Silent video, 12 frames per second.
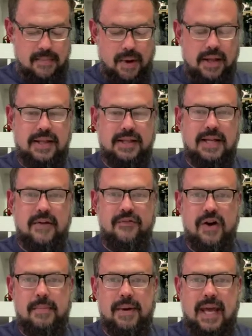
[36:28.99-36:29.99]
bought the stuff
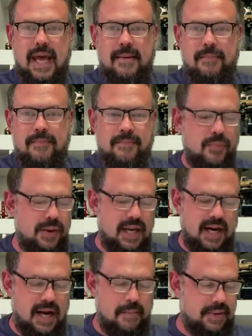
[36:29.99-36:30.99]
from. It came
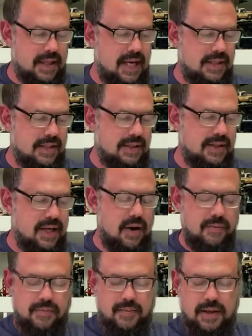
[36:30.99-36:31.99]
within a couple days, and so